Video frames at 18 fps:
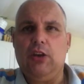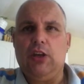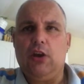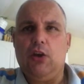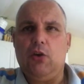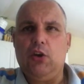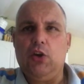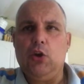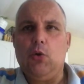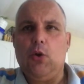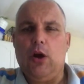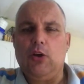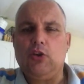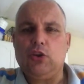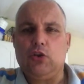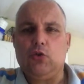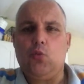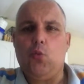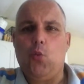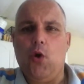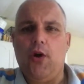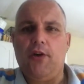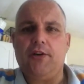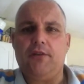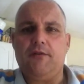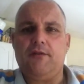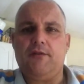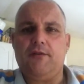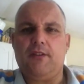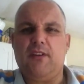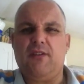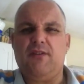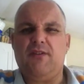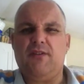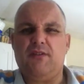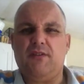know, you are just one of
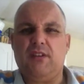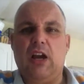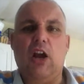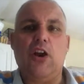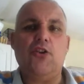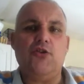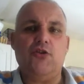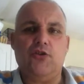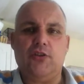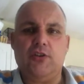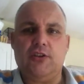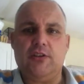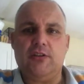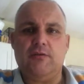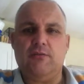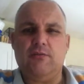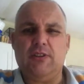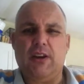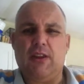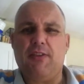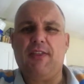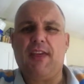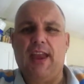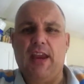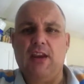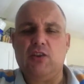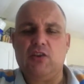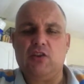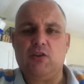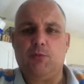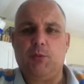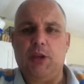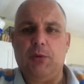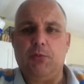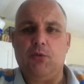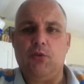hundreds of, you know, thousands of
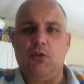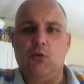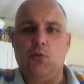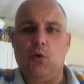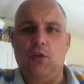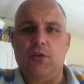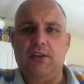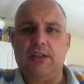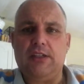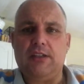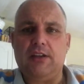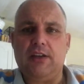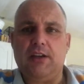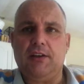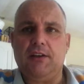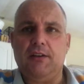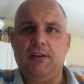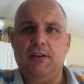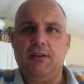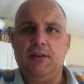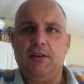people that want this done.